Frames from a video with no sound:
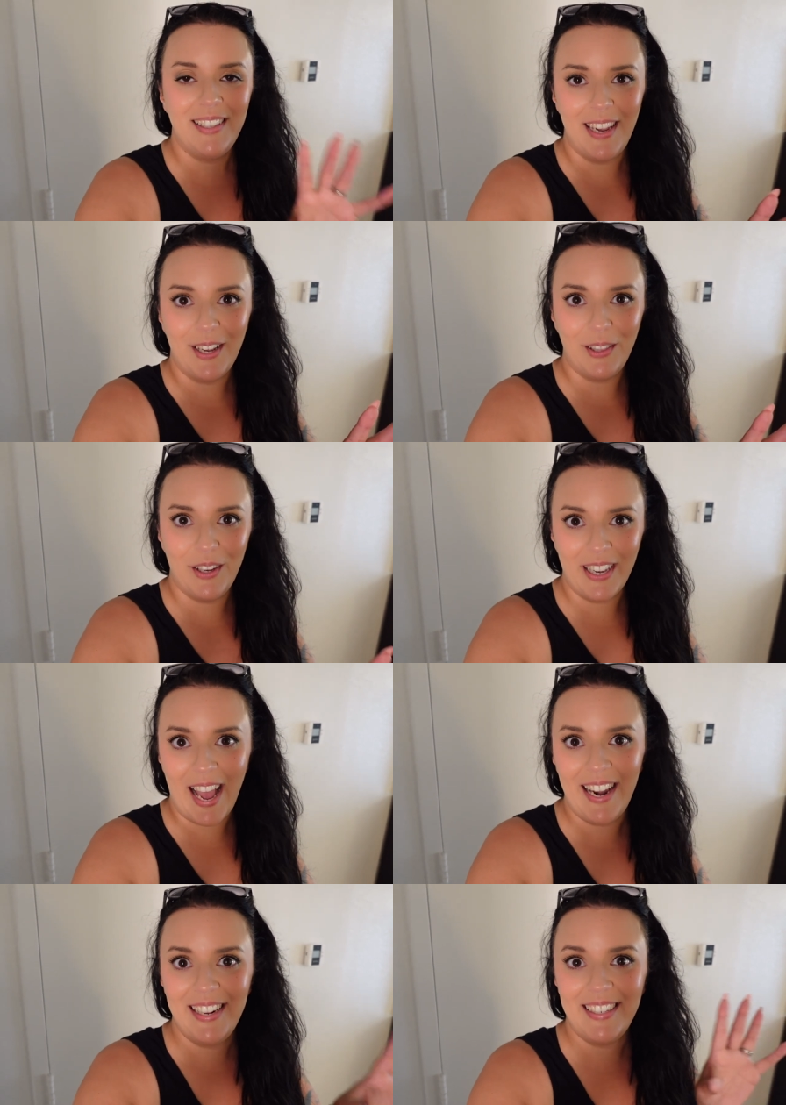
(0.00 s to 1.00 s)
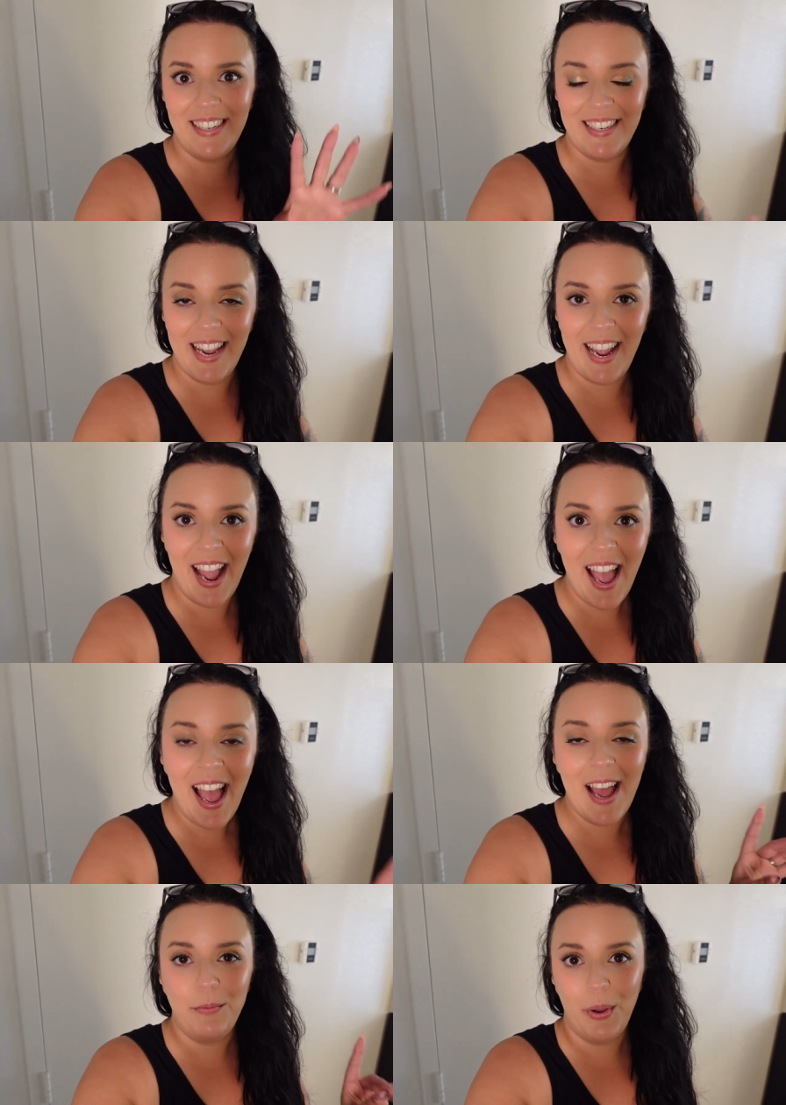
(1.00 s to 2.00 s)
take a look at it today,
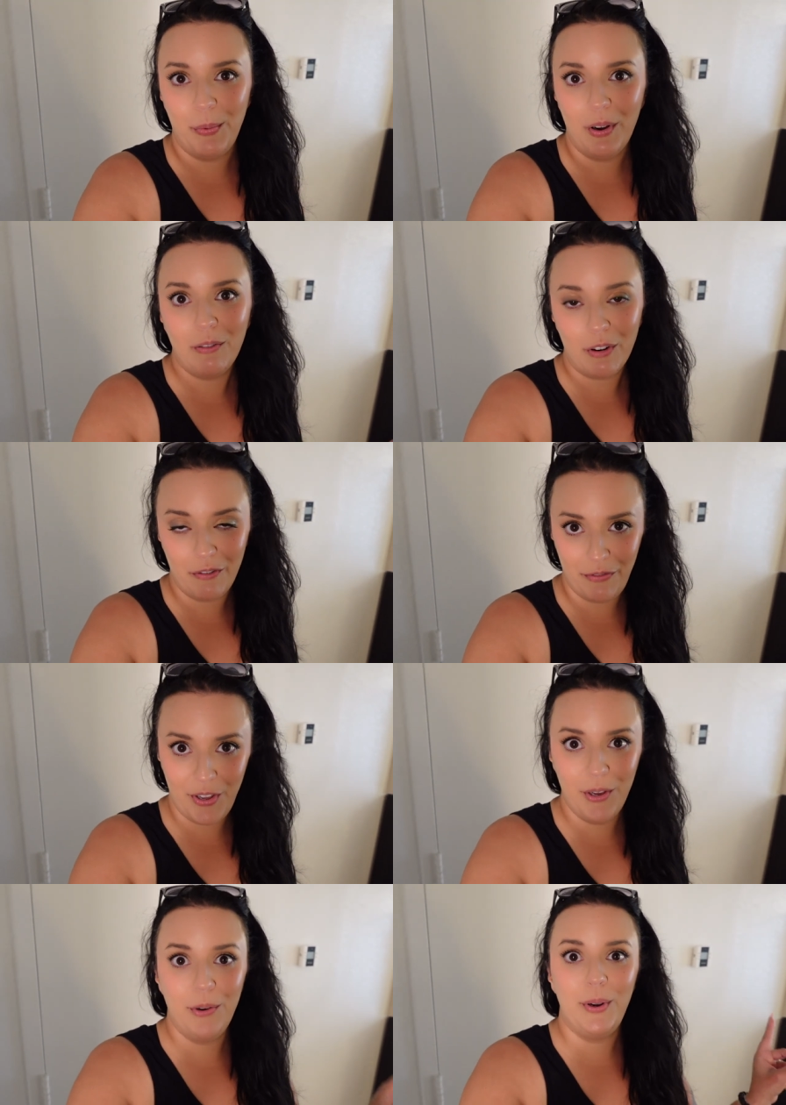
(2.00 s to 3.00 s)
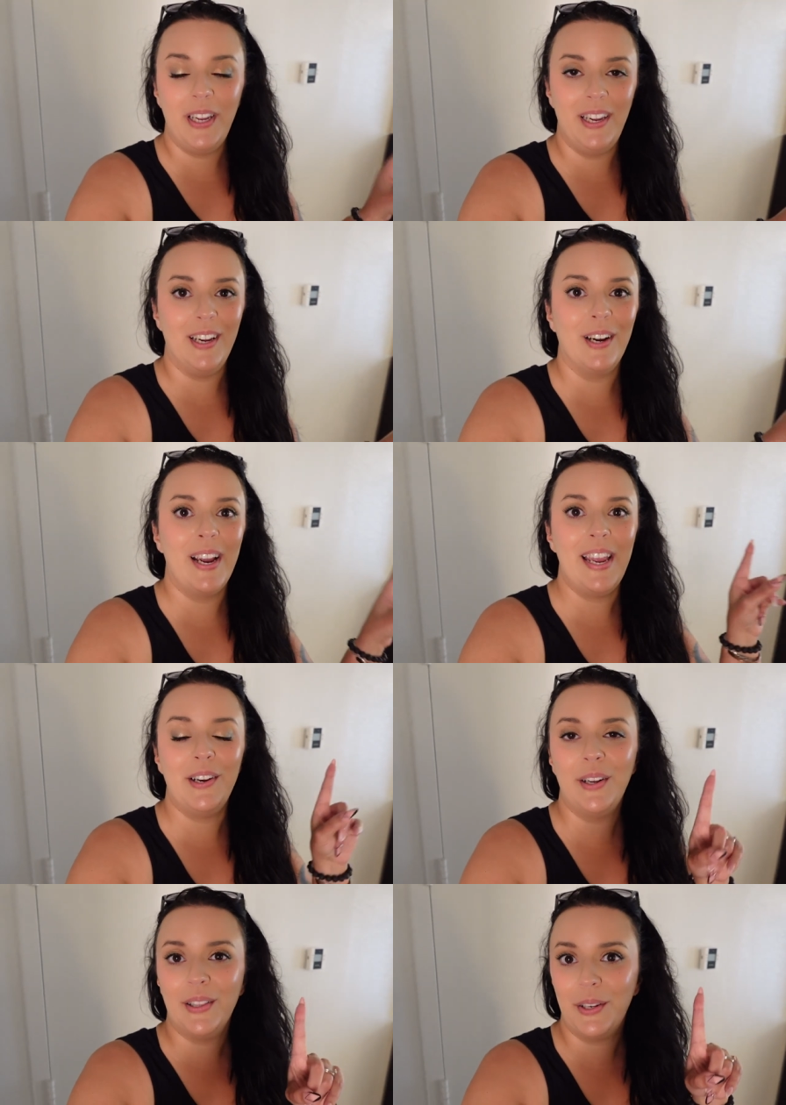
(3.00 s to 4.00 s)
and we will review here
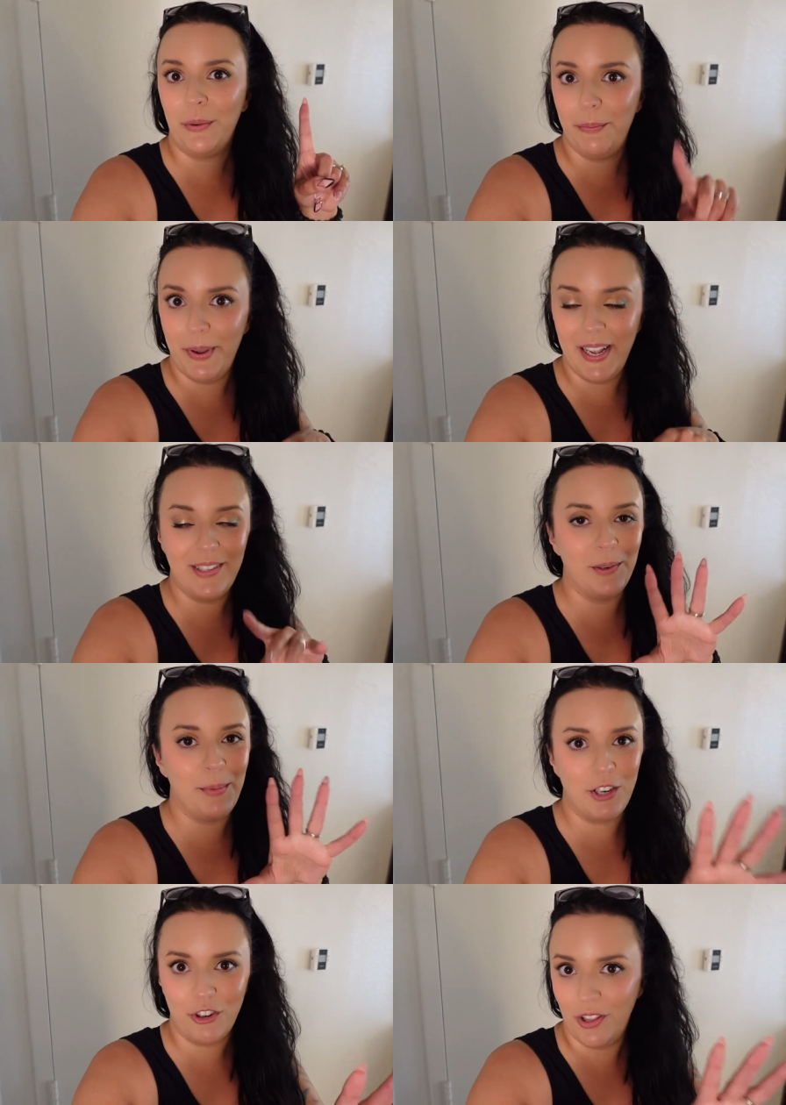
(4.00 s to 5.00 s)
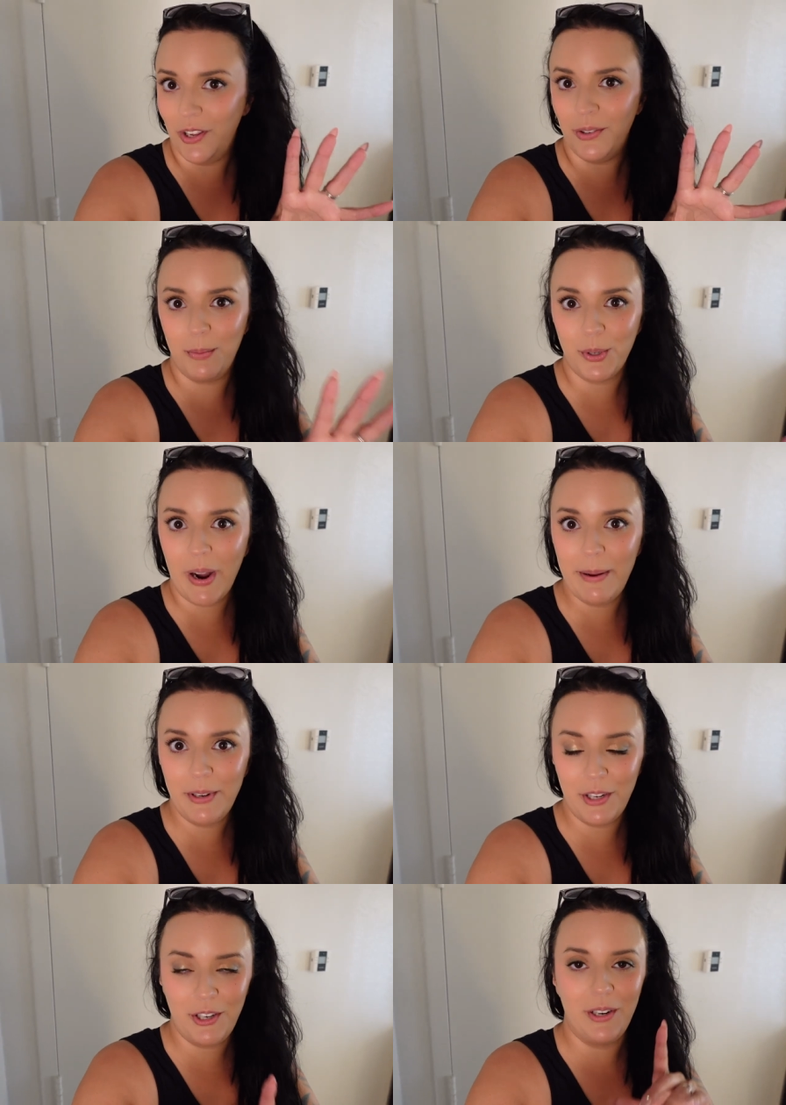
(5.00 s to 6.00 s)
in a little bit. So make sure that you subscribe
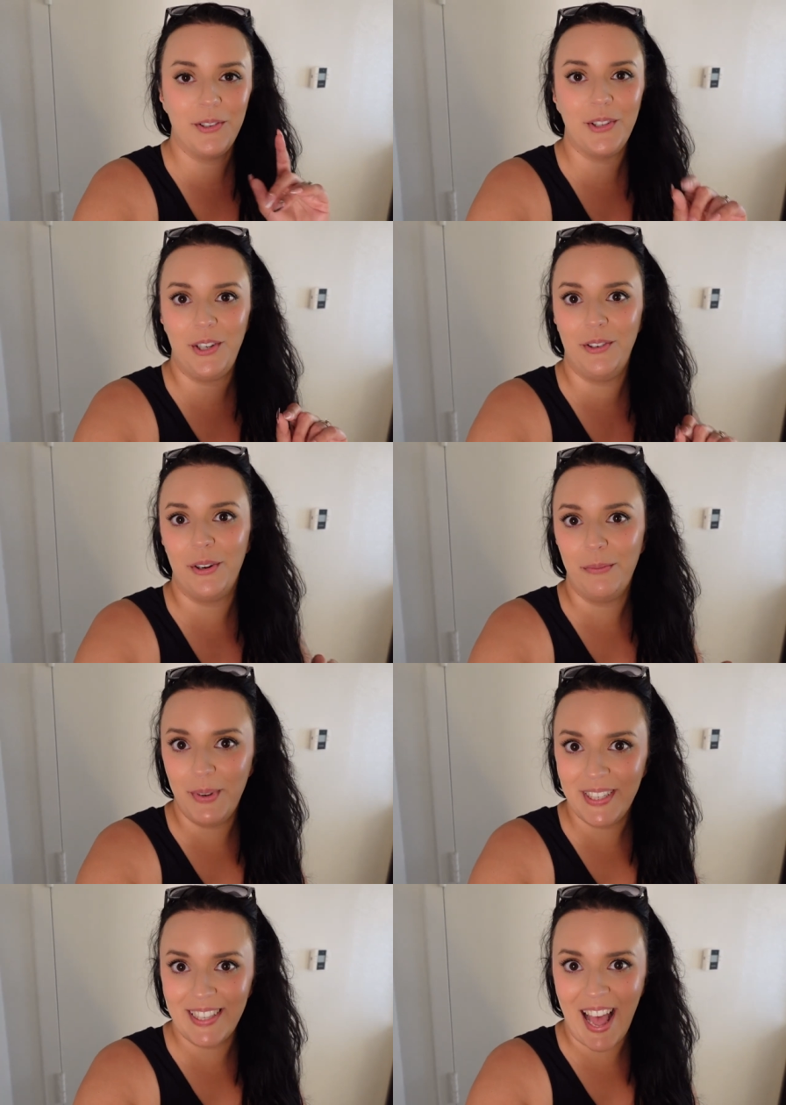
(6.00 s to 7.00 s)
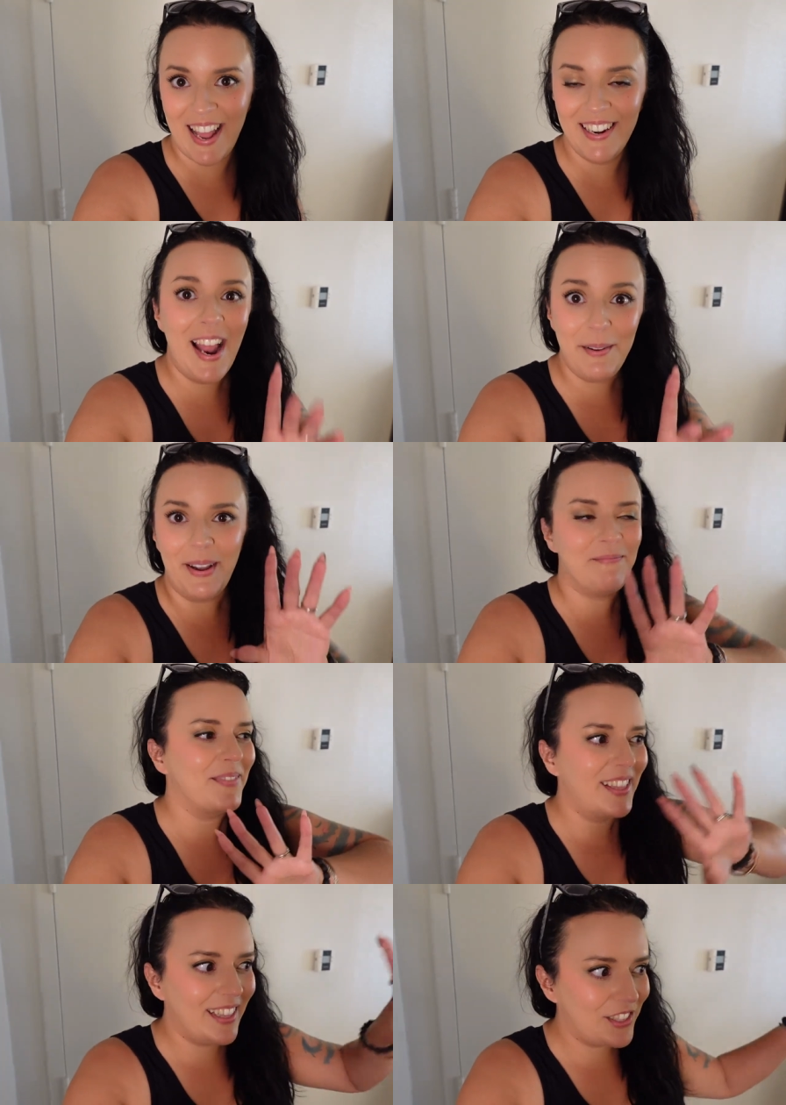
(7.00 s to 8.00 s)
to the channel so you don't miss that. Anyway,
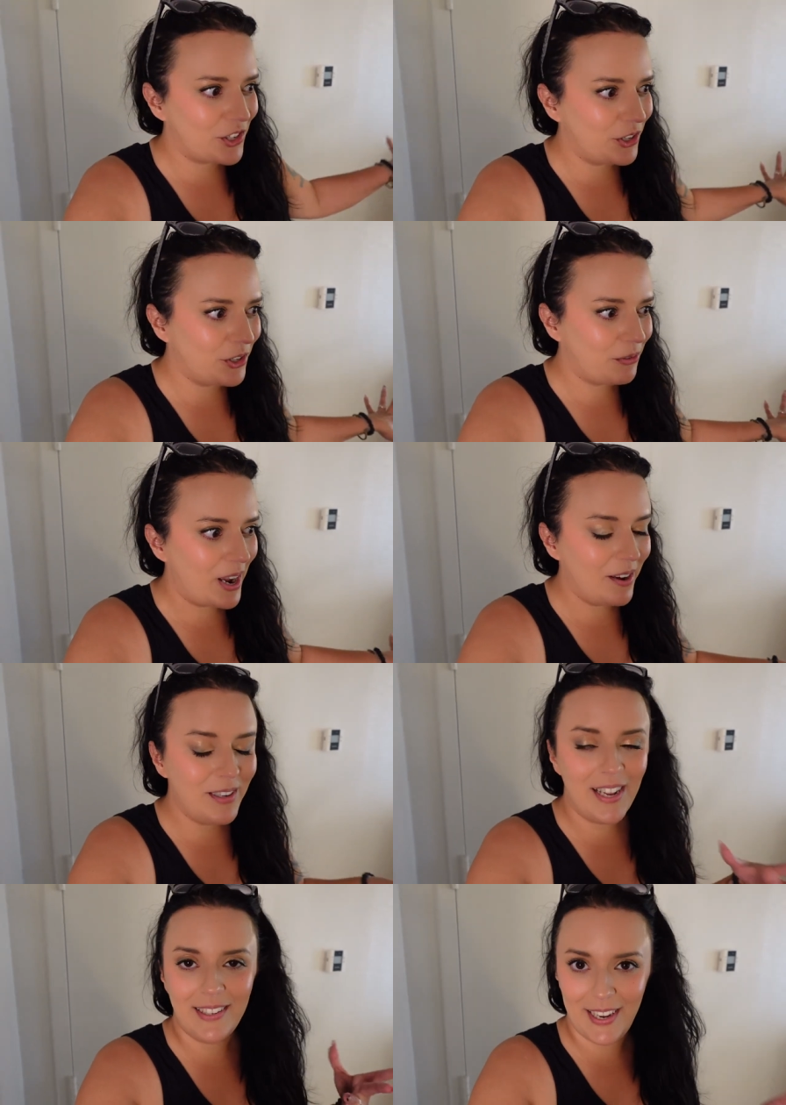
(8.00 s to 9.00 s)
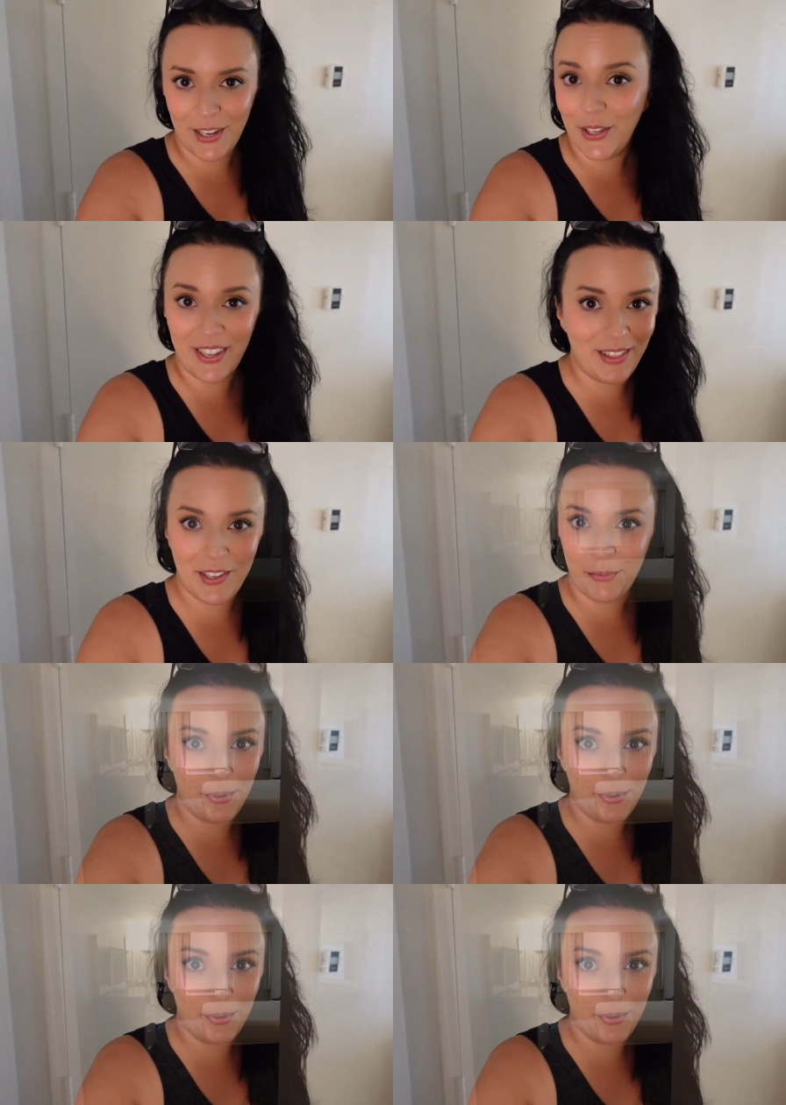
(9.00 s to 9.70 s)
let's turn you around and take a look at this